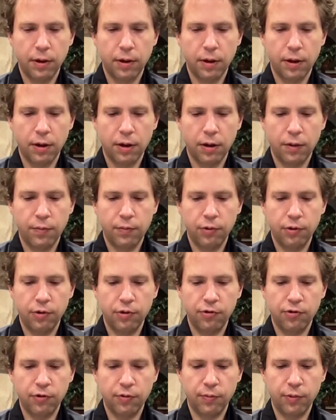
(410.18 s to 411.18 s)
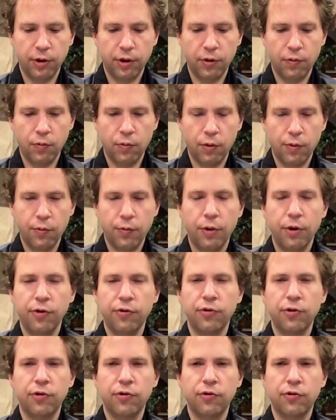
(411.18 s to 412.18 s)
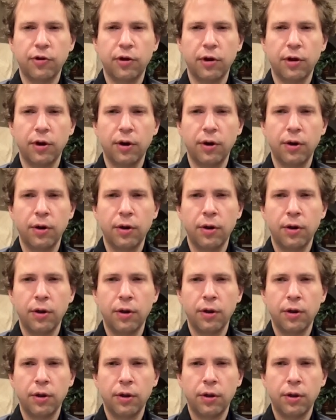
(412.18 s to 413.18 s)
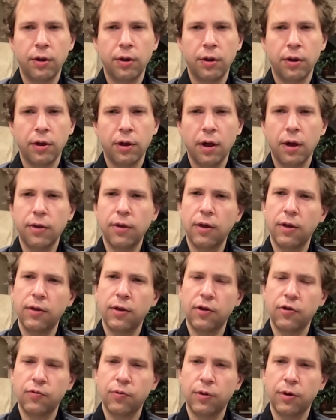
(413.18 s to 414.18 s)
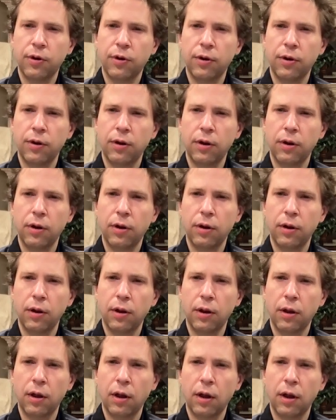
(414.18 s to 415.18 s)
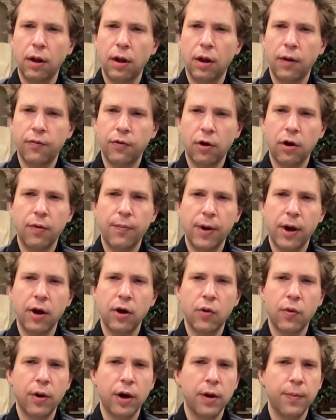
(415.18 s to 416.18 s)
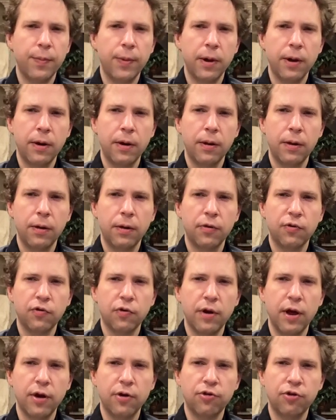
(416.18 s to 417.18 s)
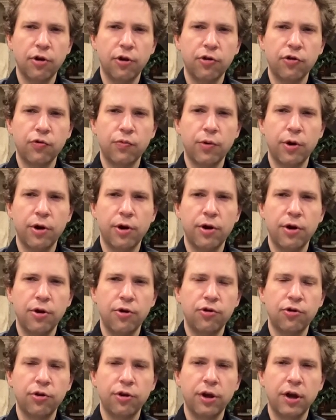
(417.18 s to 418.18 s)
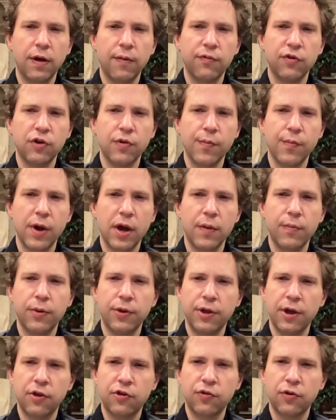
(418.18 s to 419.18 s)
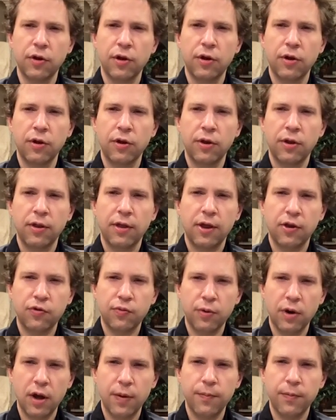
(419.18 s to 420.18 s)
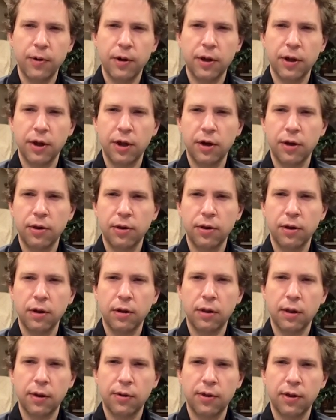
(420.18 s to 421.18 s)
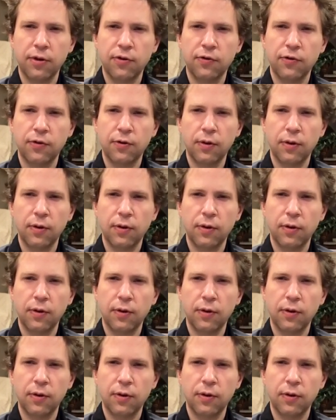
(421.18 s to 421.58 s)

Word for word: uh, Buddhism, like, well, what does it say? And yeah, that, that's what I've thought about it quite a bit. So not just what initially comes to mind, but that's that's what I'm inclined to think that this